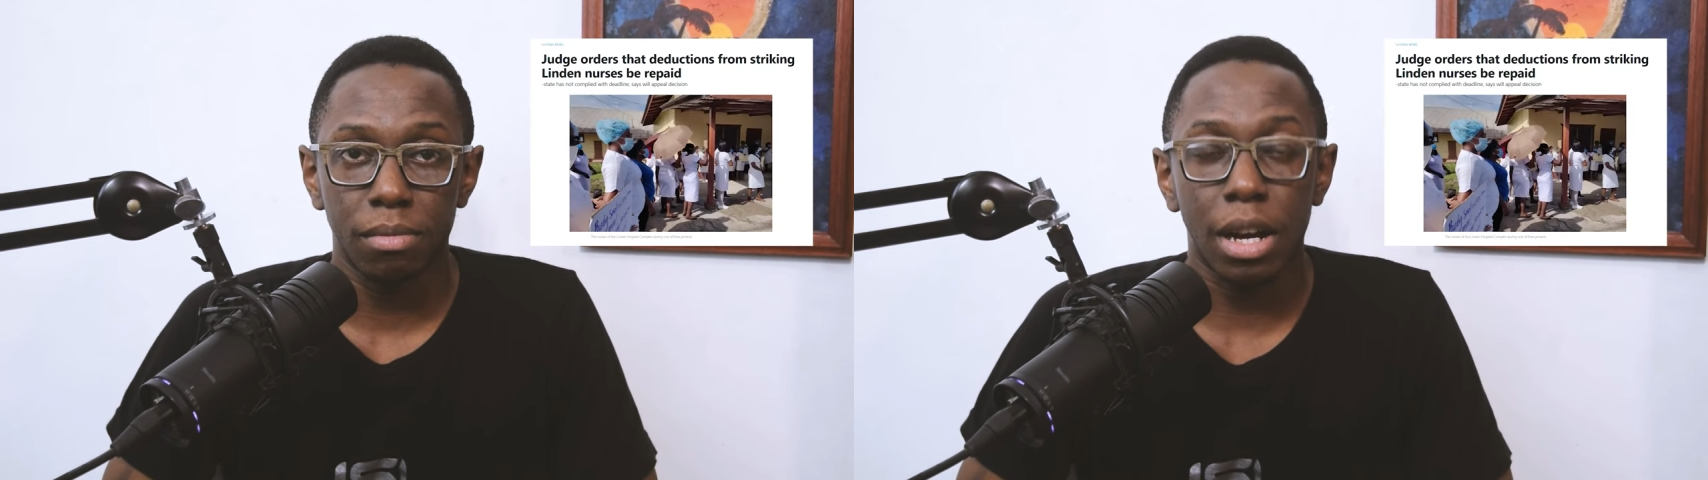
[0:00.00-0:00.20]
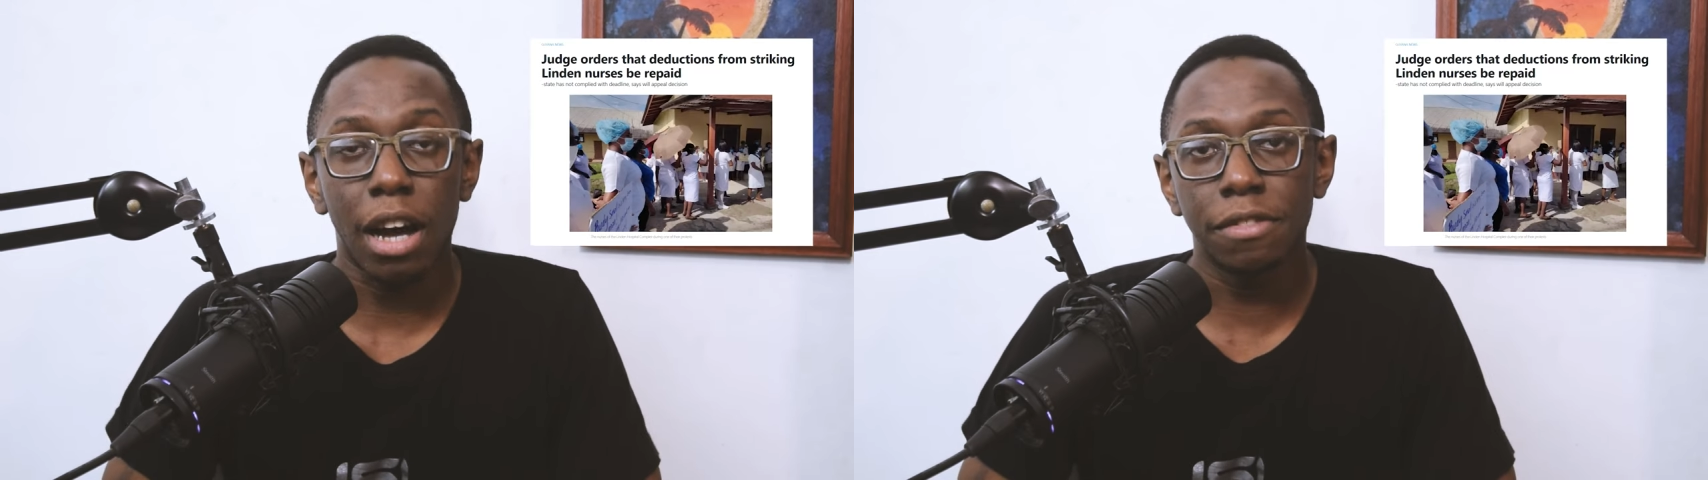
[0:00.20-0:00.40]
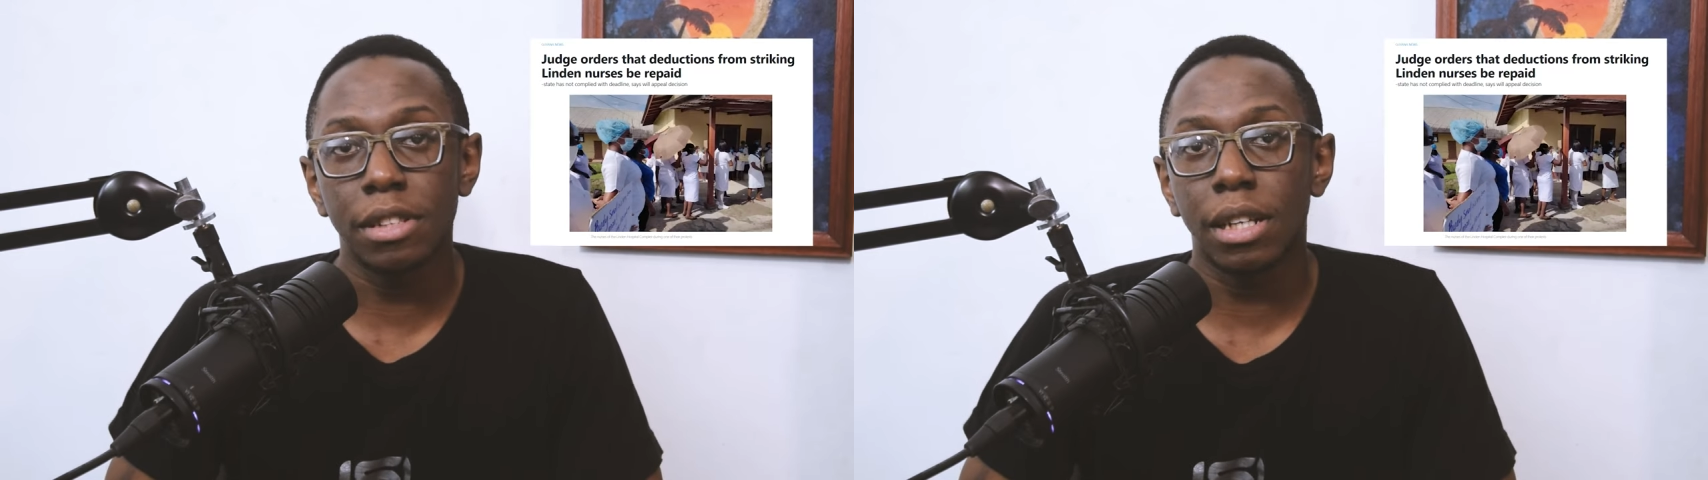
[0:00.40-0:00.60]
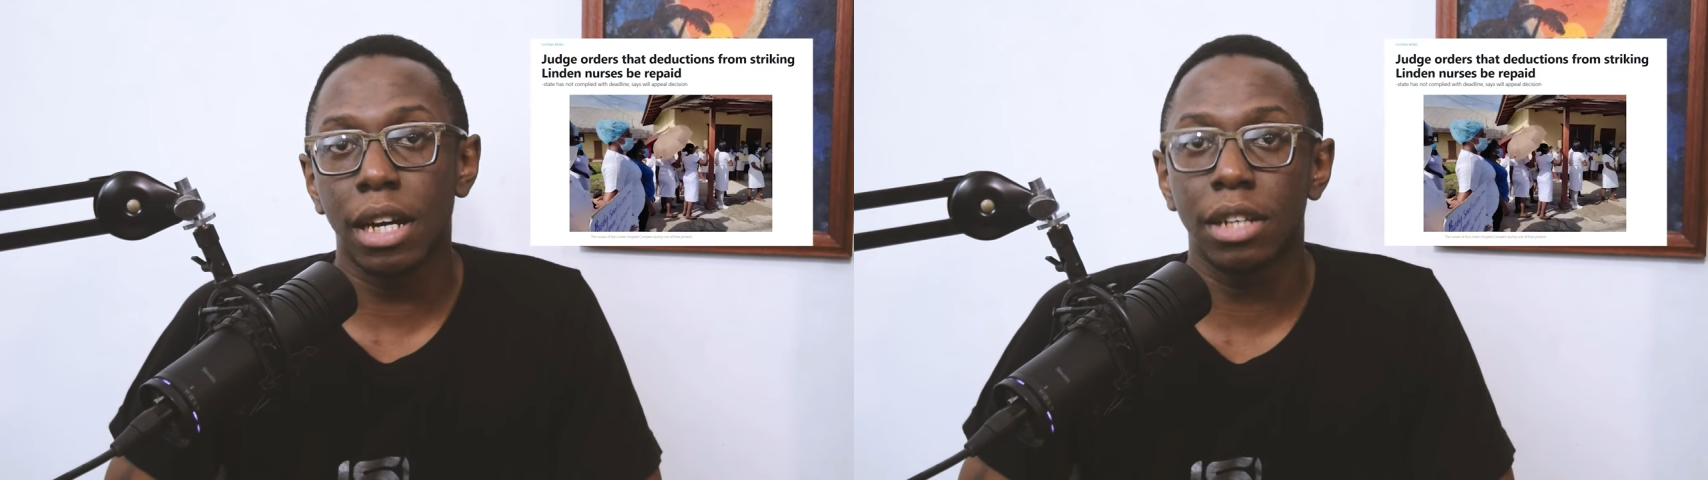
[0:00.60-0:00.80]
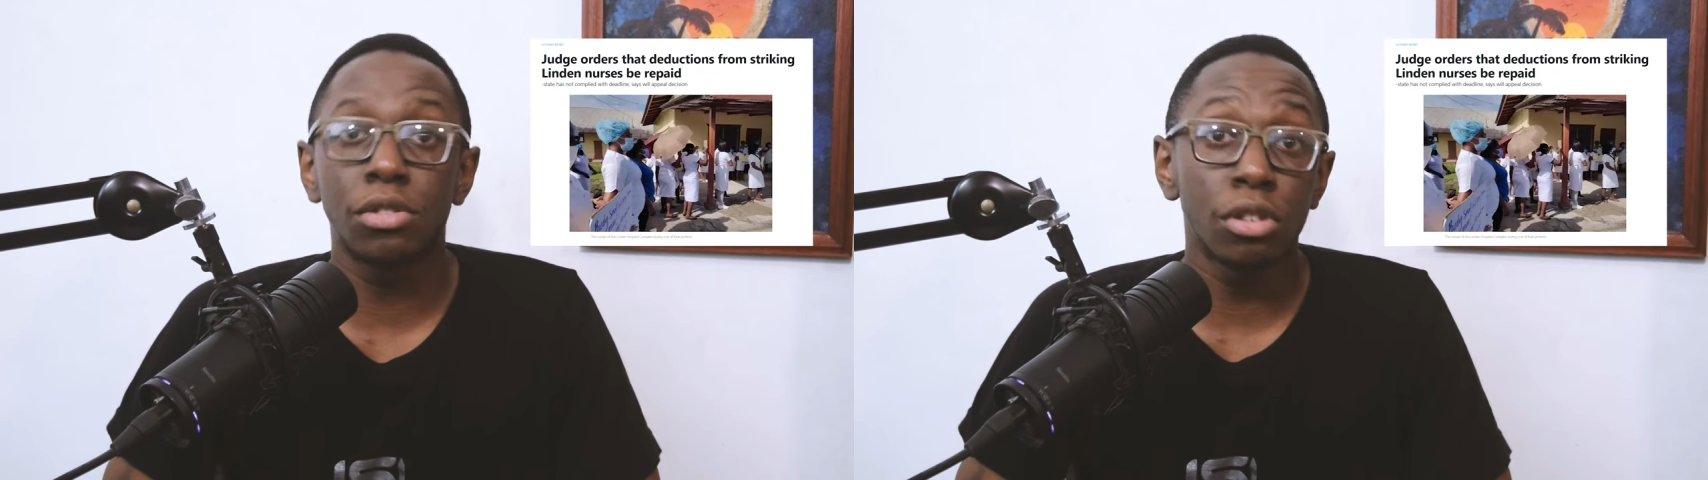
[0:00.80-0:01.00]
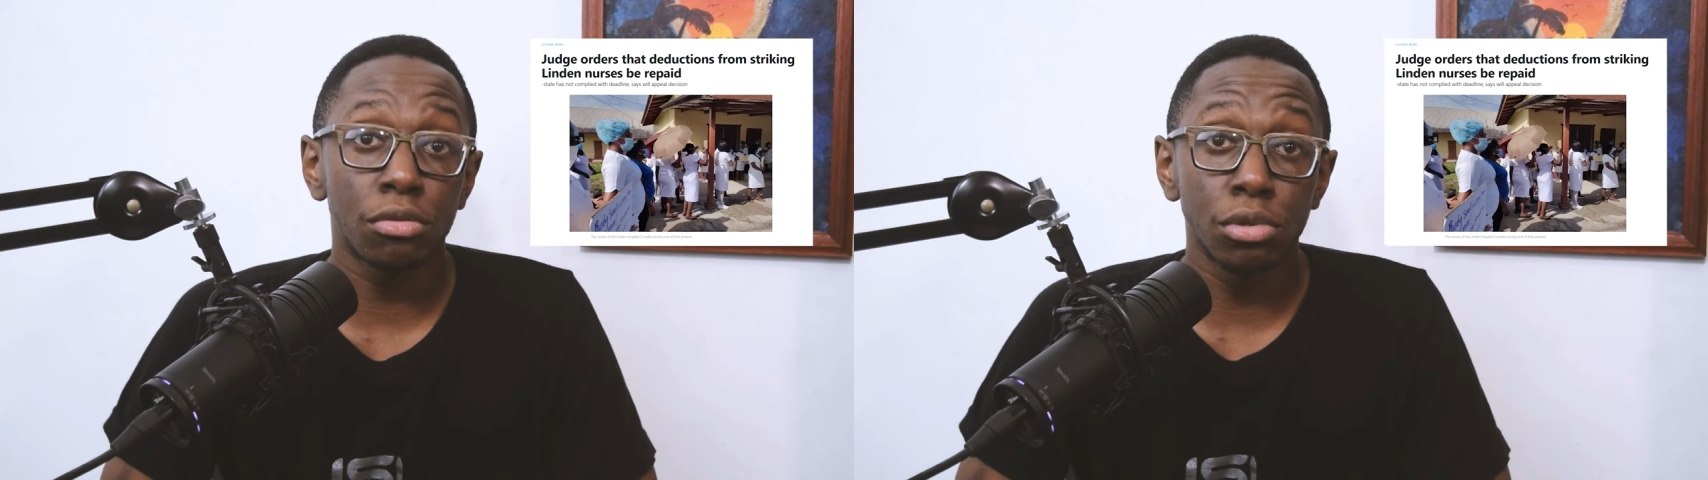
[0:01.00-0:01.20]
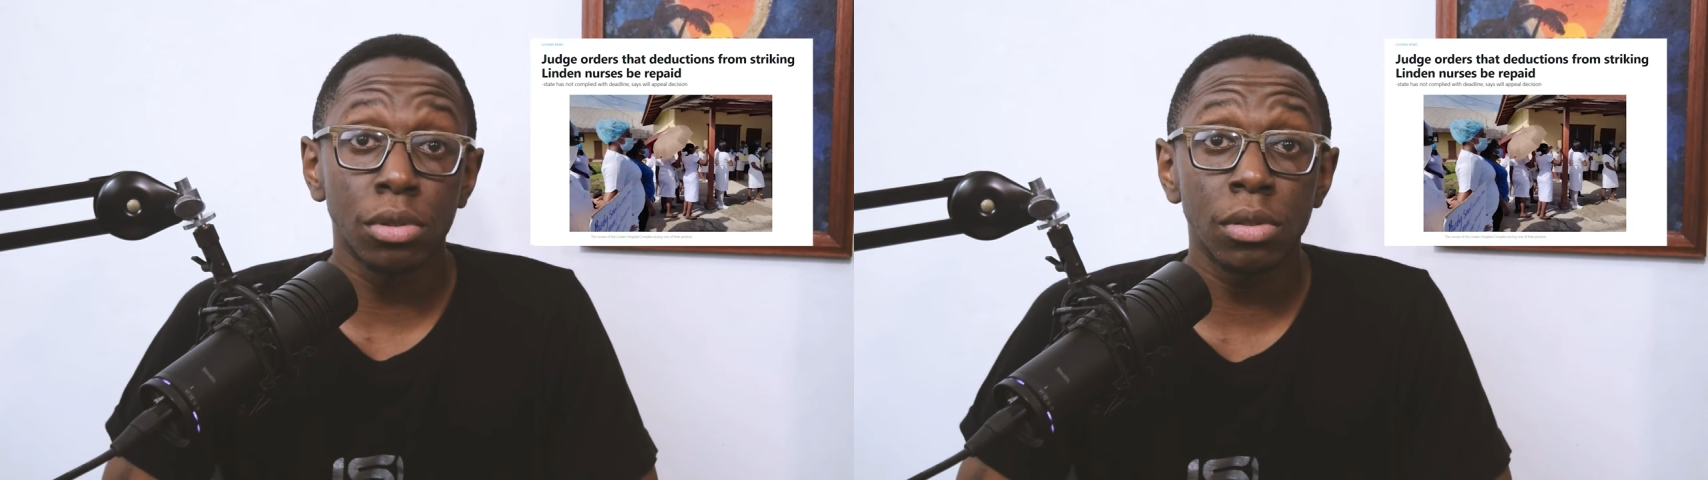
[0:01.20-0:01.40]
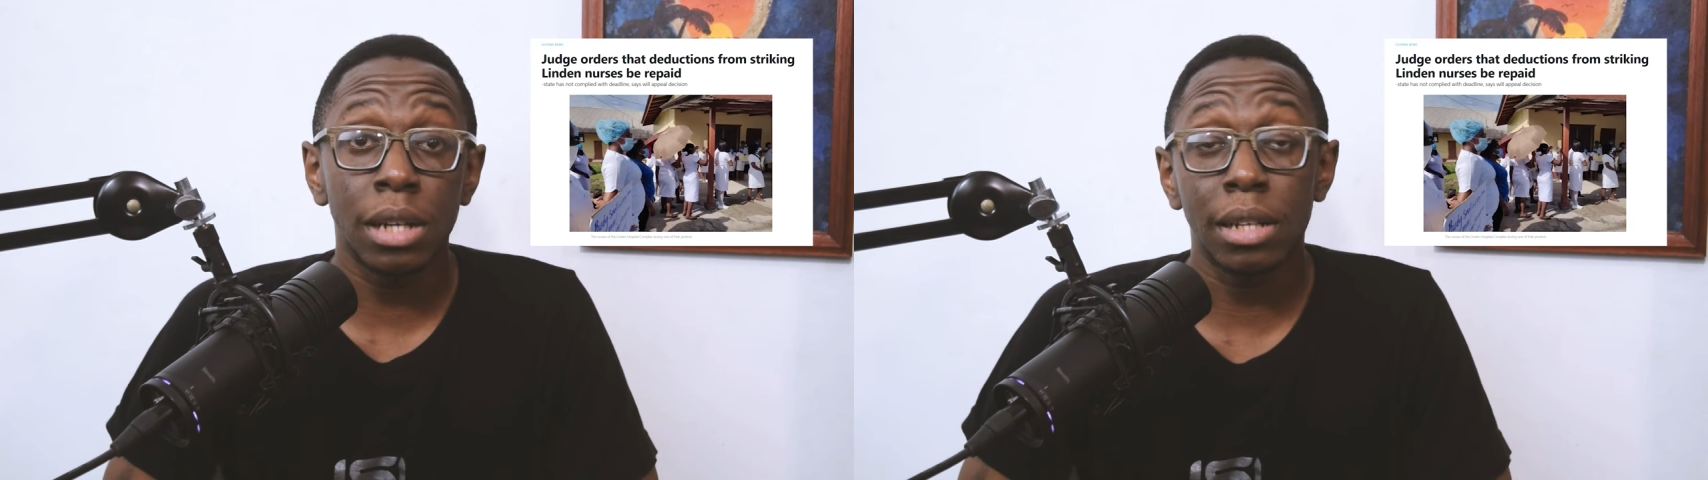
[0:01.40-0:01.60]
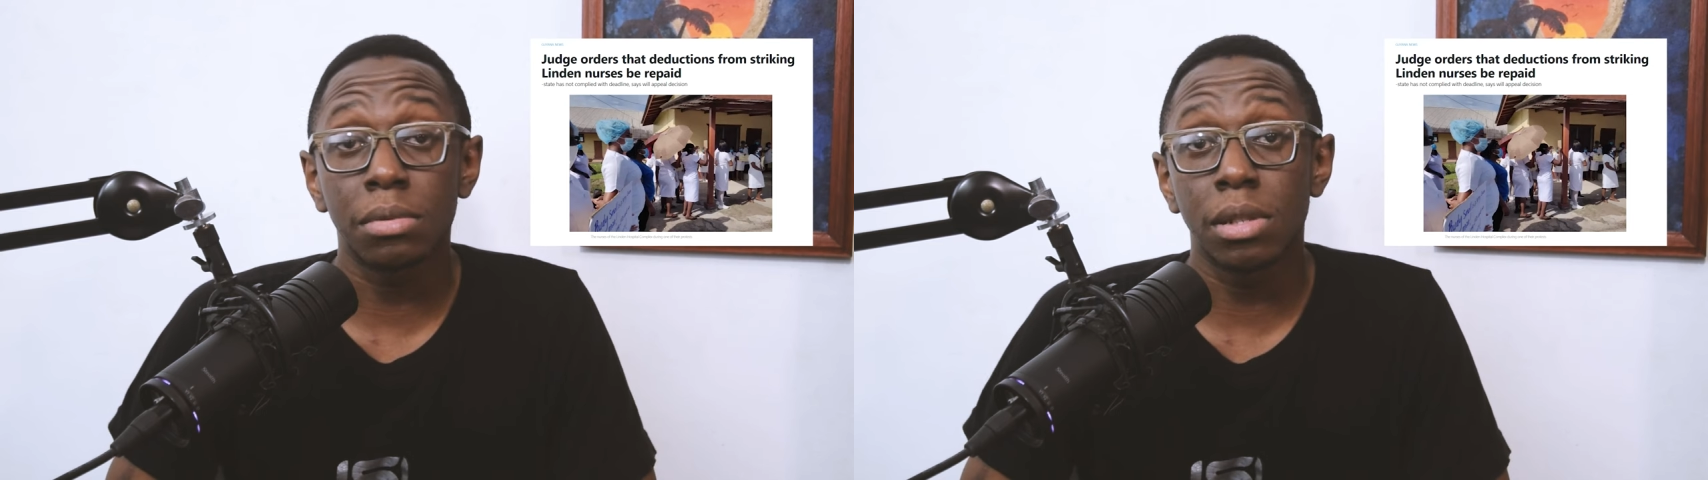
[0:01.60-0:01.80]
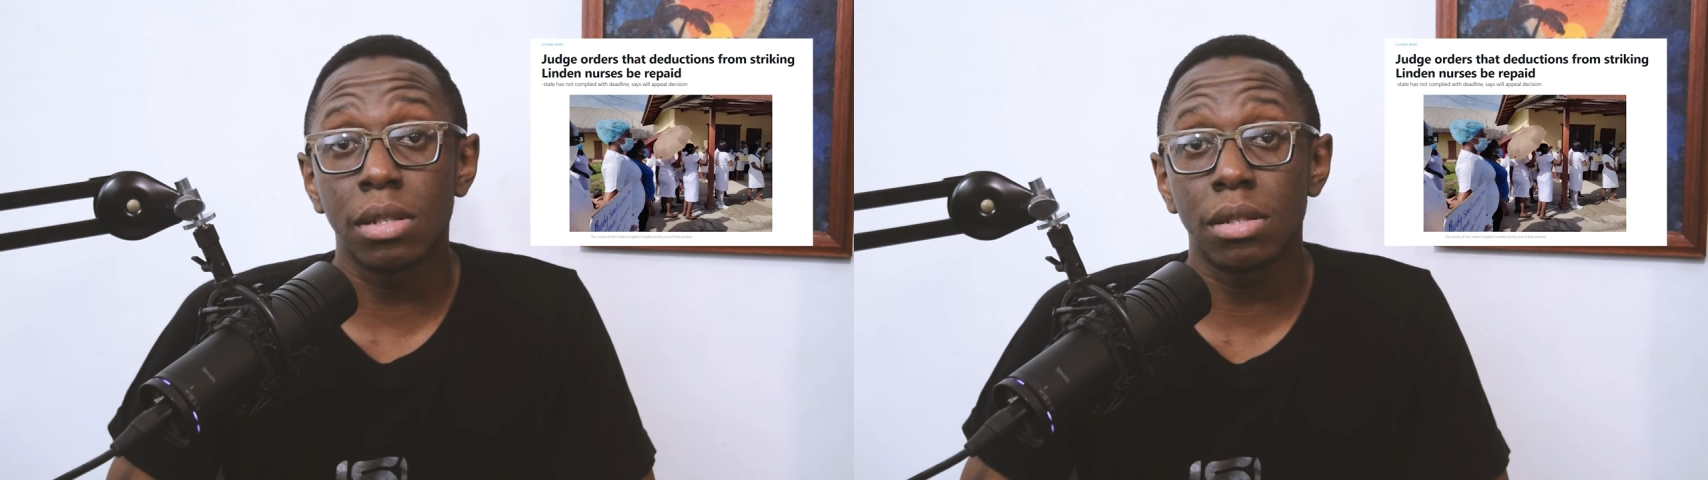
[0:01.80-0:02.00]
After the High Court ruled that it
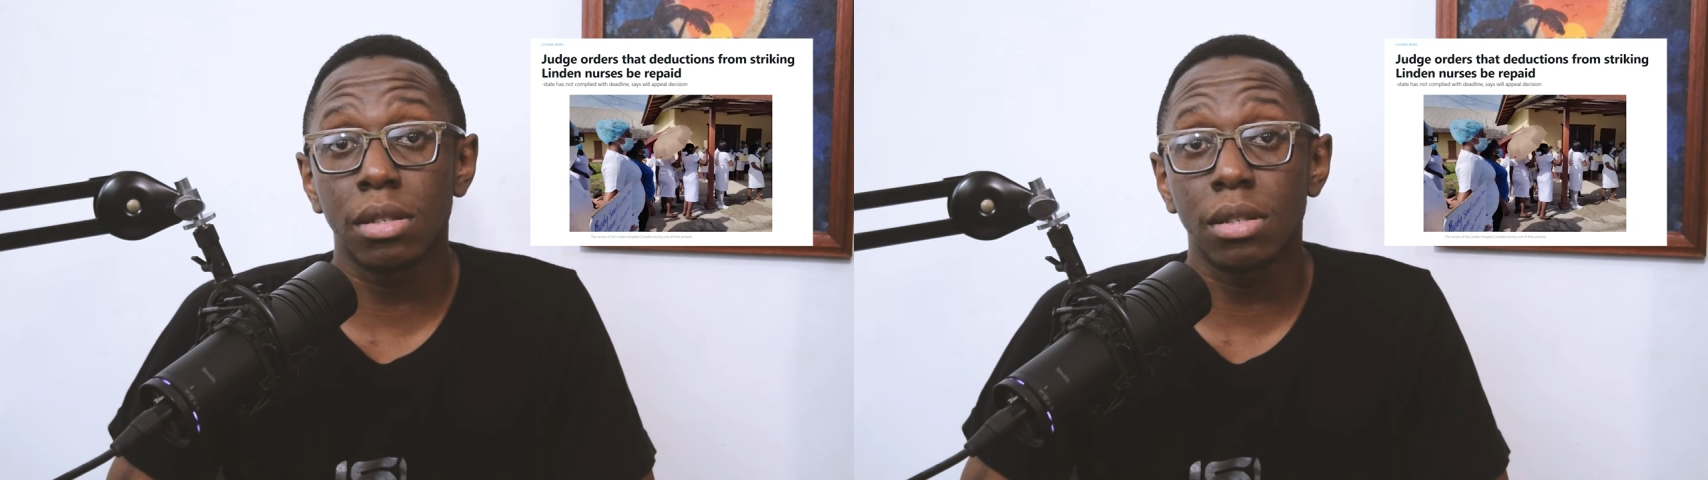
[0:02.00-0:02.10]
was